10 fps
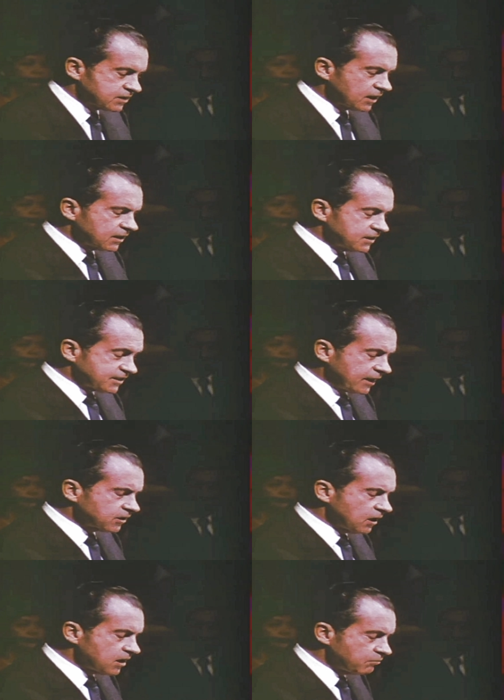sig
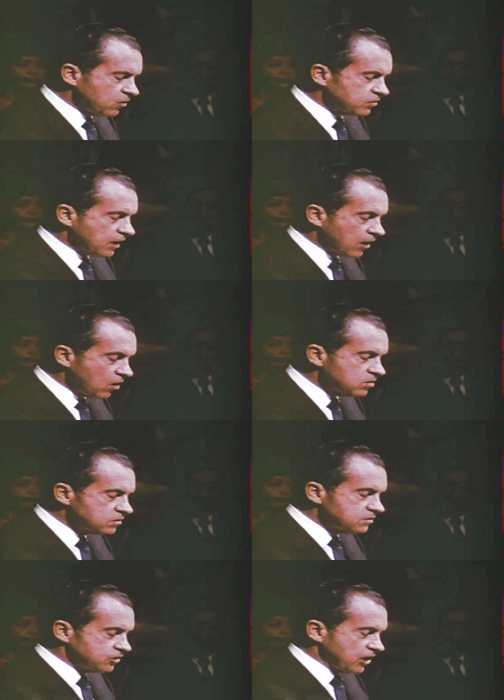signaling both our
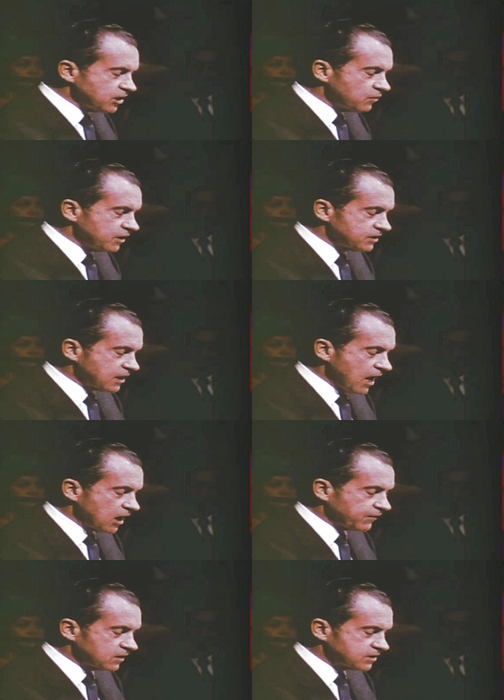own genuine
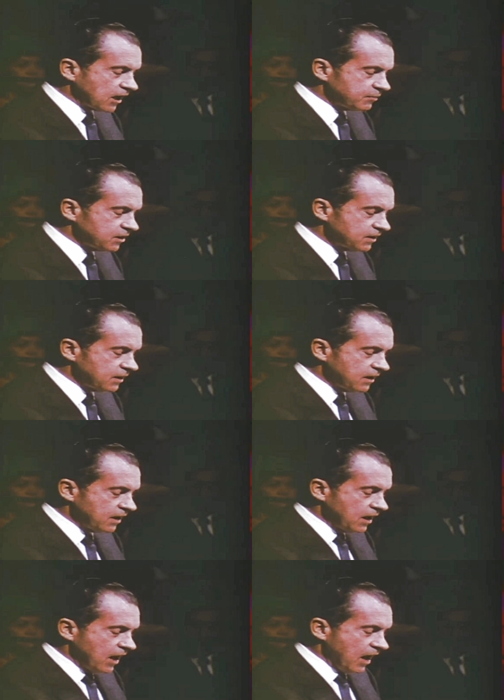desire for settlement
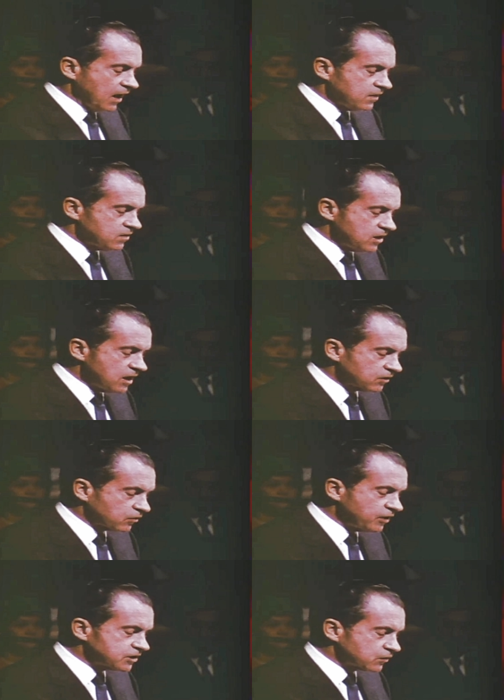and the
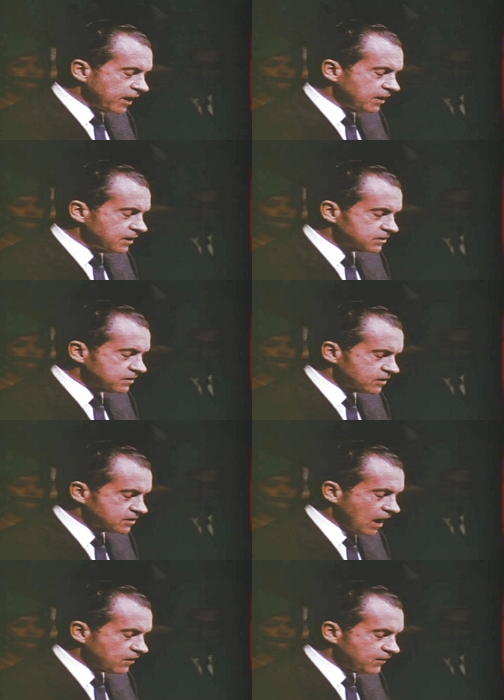increased readiness of
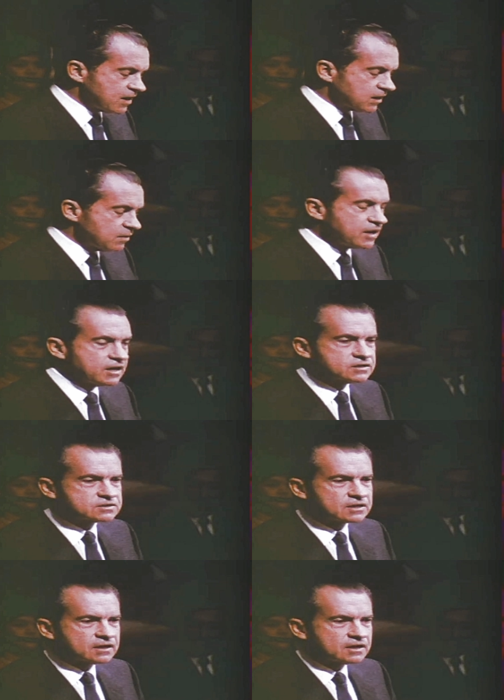the South
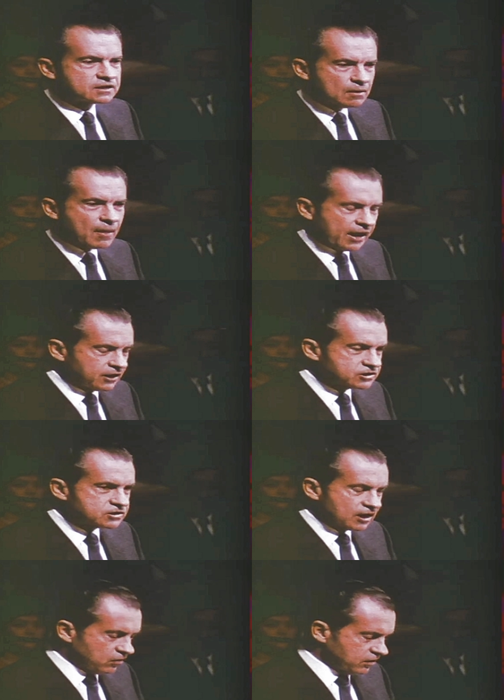Vietnamese to
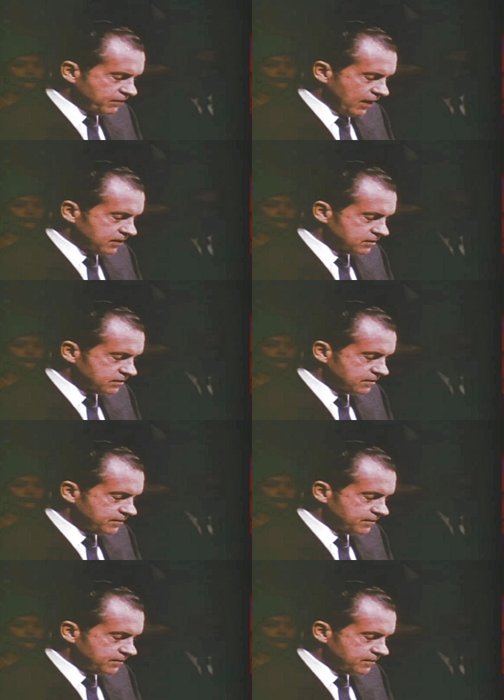manage their own defense.